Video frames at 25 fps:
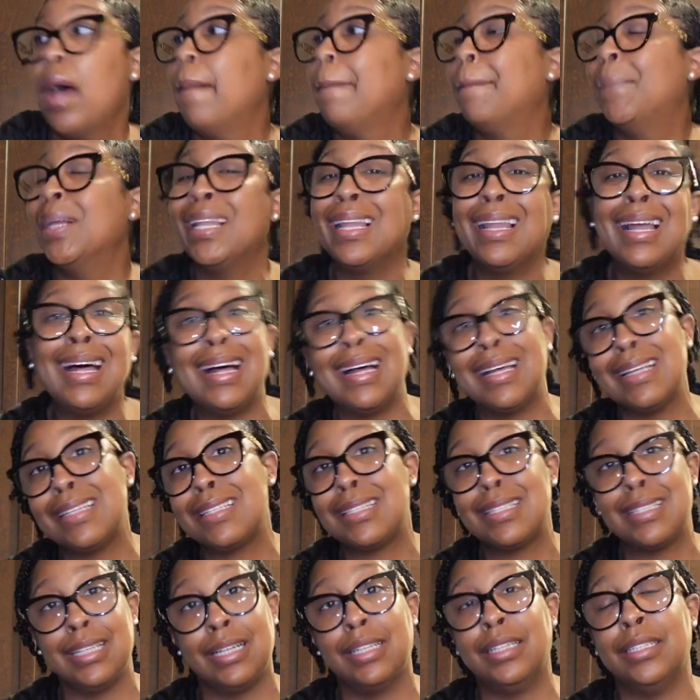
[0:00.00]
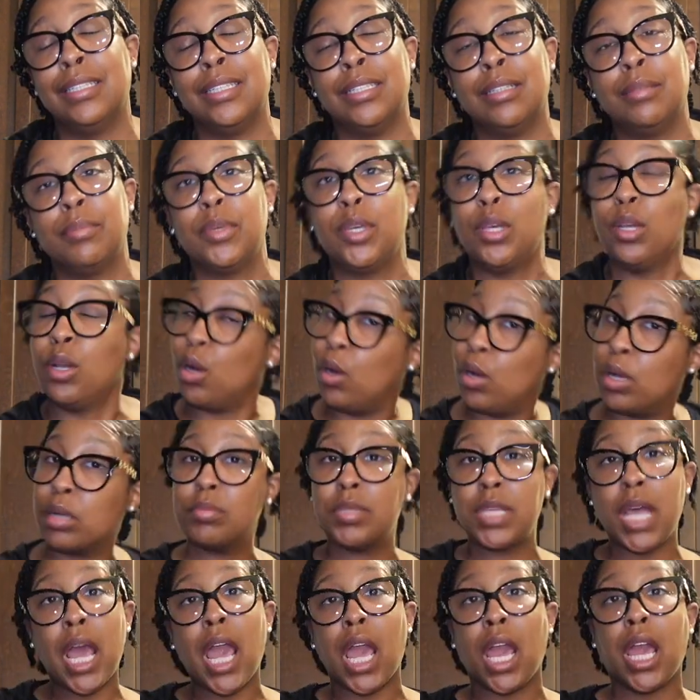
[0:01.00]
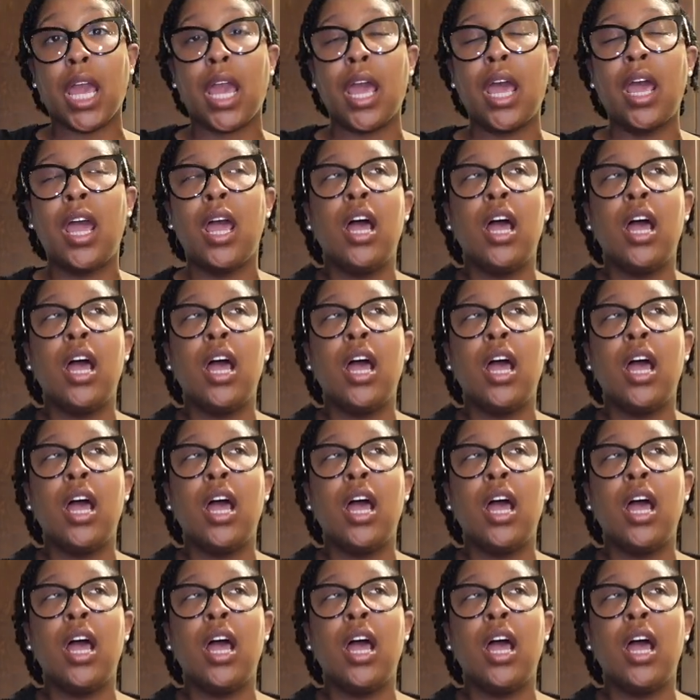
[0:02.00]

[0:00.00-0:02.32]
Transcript: plus some. You know what I'm saying?